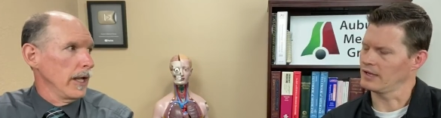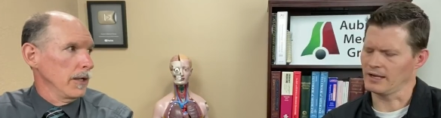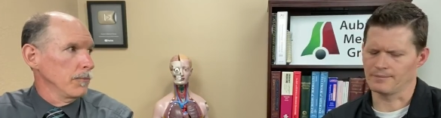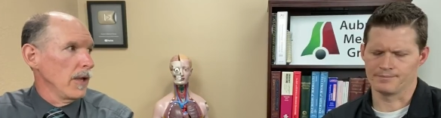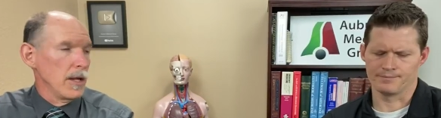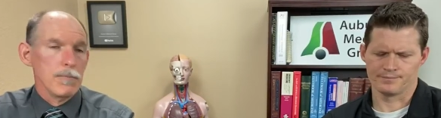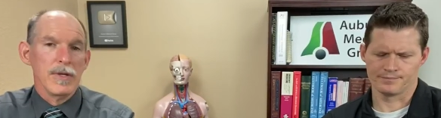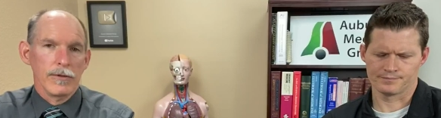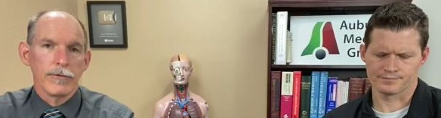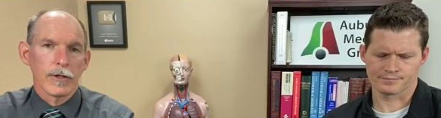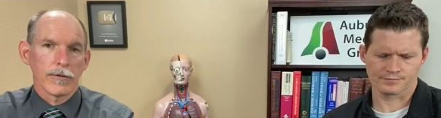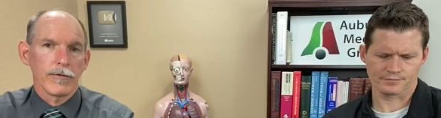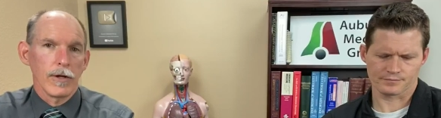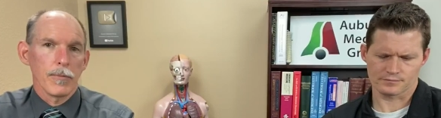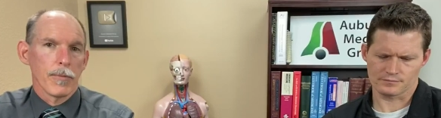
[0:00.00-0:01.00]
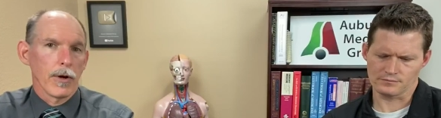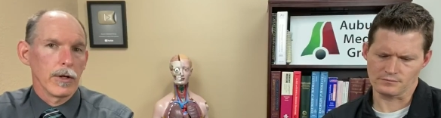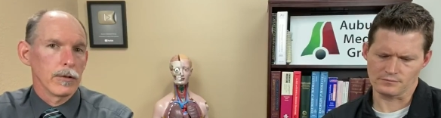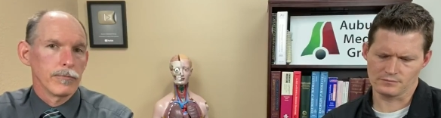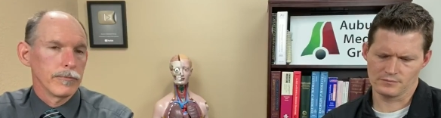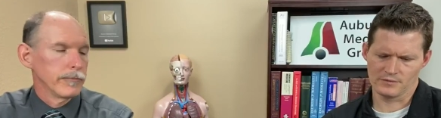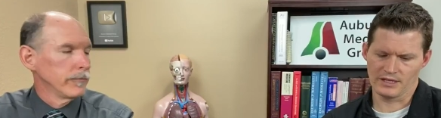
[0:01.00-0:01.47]
Speaker 1: Yeah. And be six feet
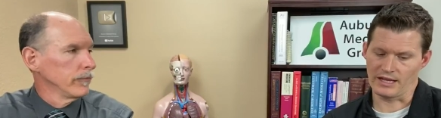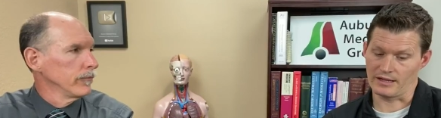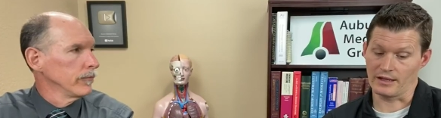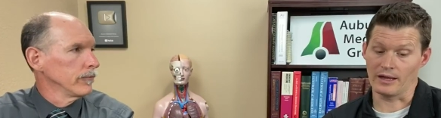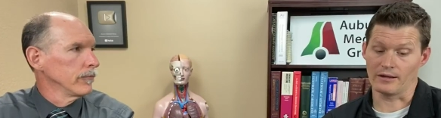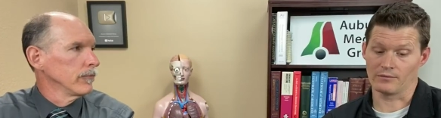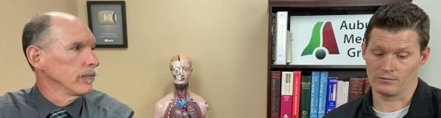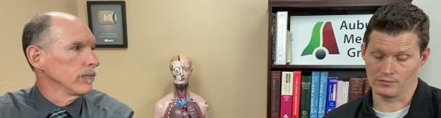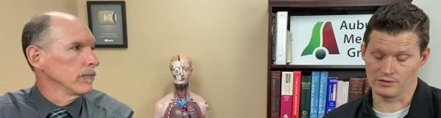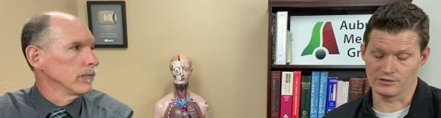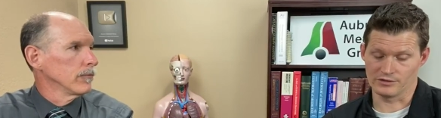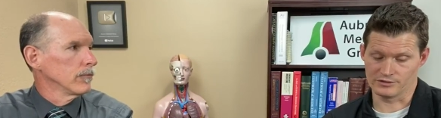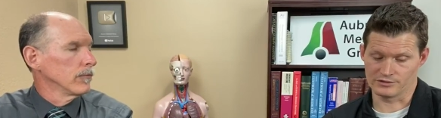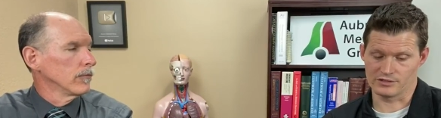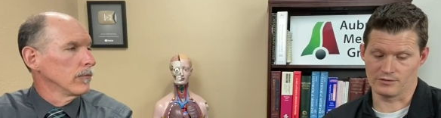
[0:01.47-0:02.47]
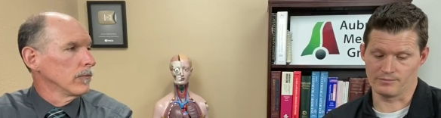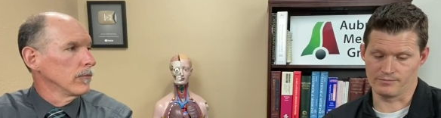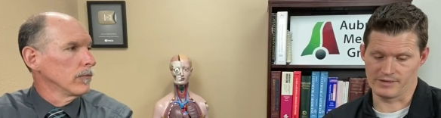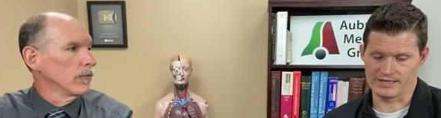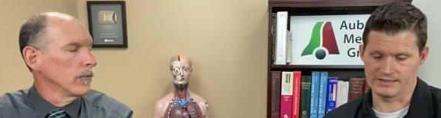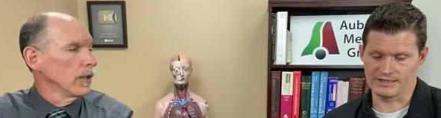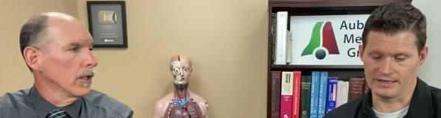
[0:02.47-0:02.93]
apart.
Speaker 2: Yeah, yeah. You're still
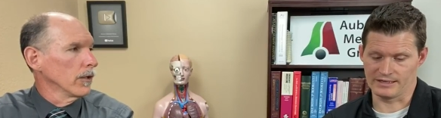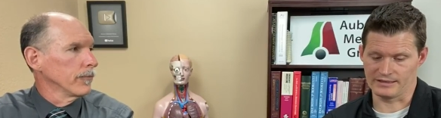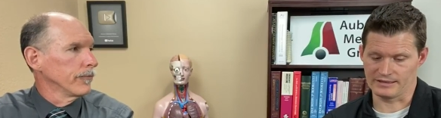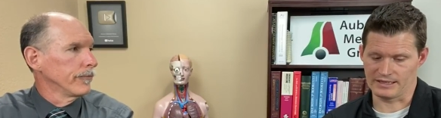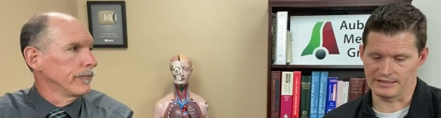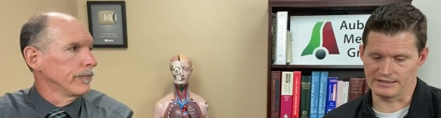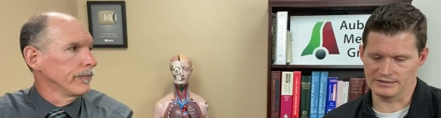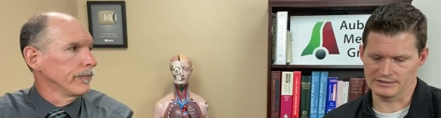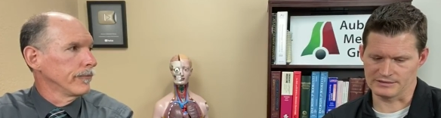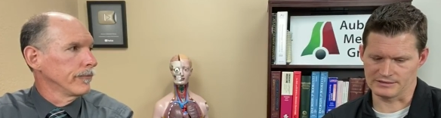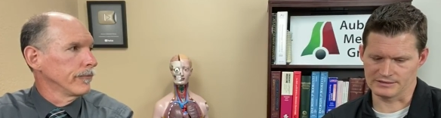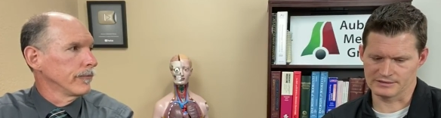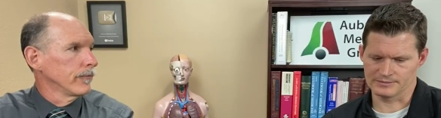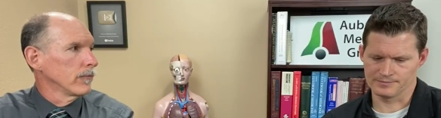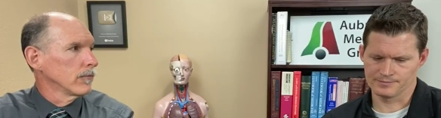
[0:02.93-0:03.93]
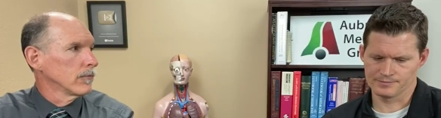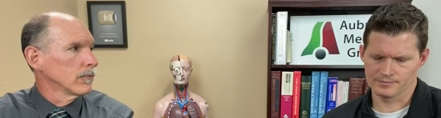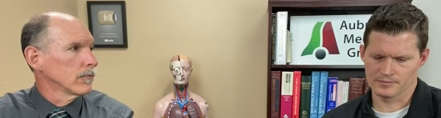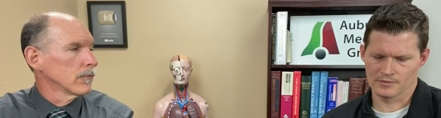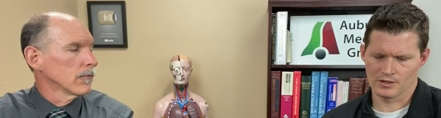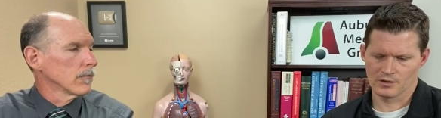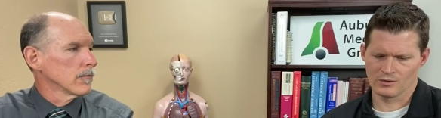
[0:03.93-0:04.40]
maintaining that distance,
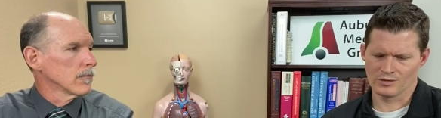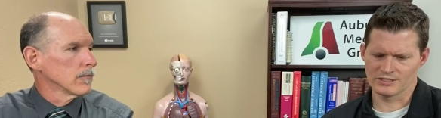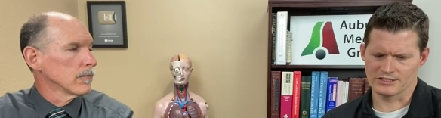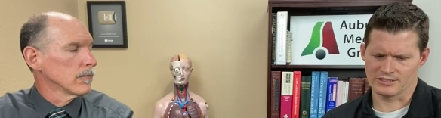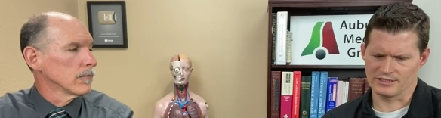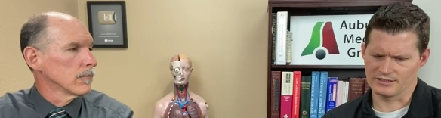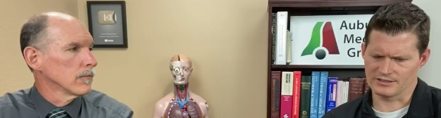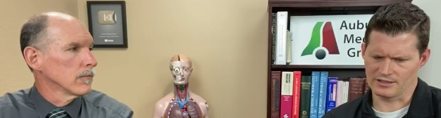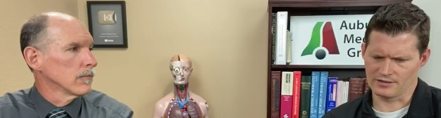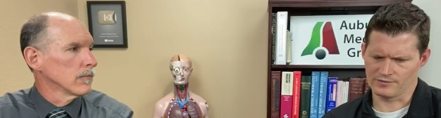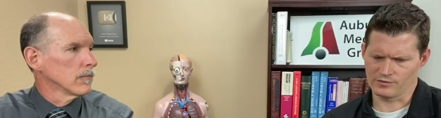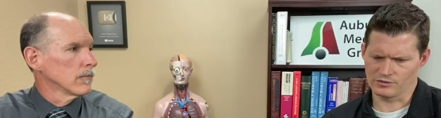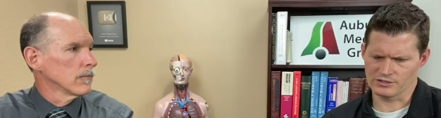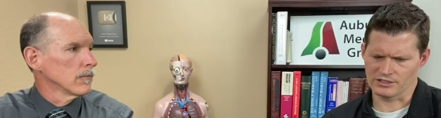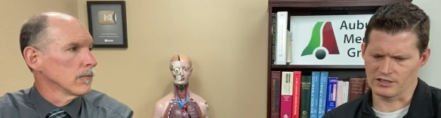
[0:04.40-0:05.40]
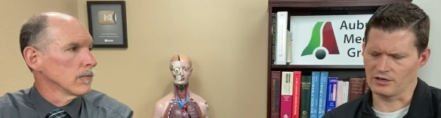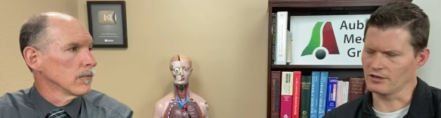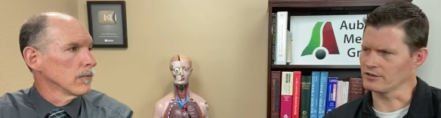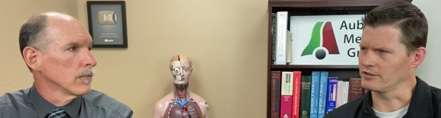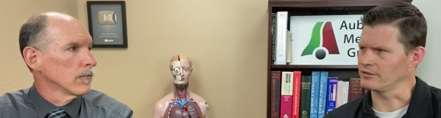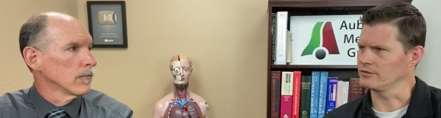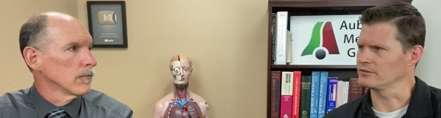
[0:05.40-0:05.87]
which is unfortunately
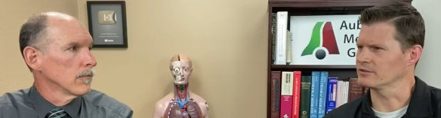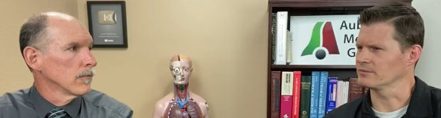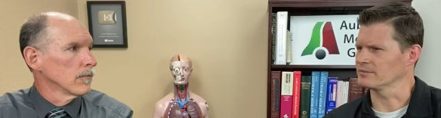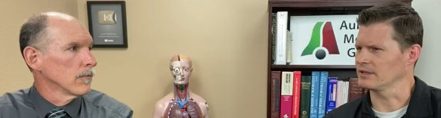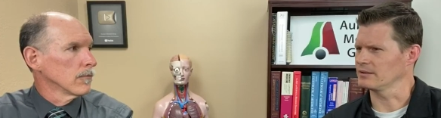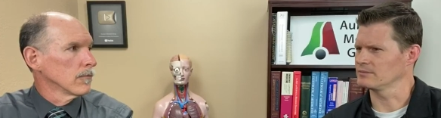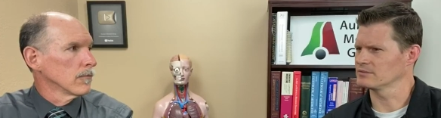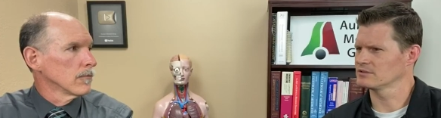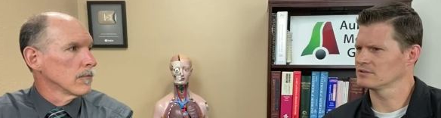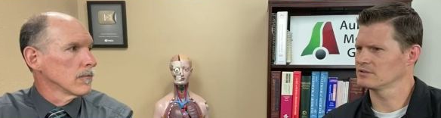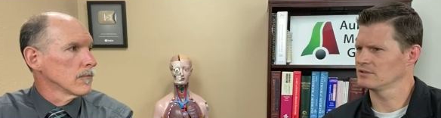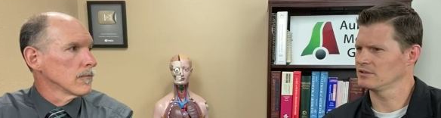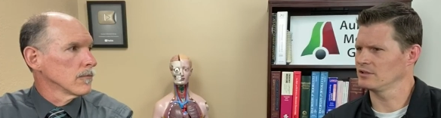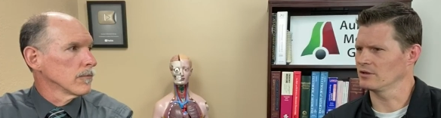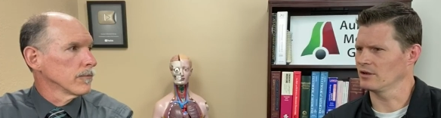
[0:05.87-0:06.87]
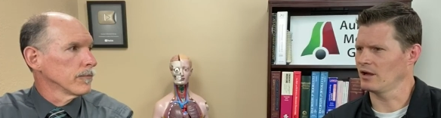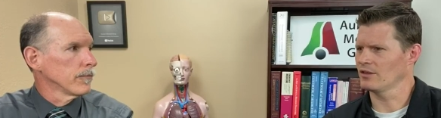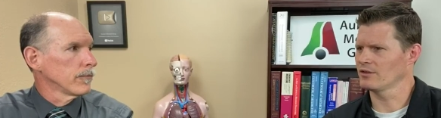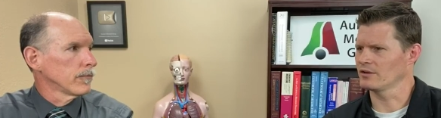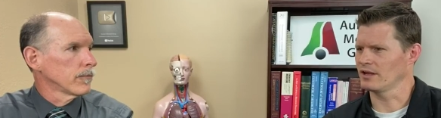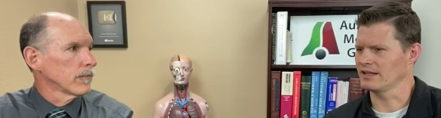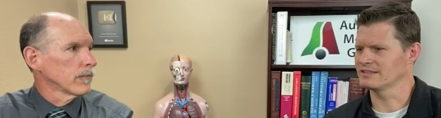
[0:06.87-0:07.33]
hard to do sometimes. You know,
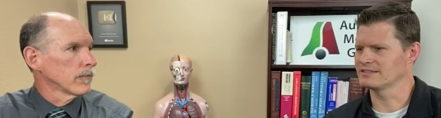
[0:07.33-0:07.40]
other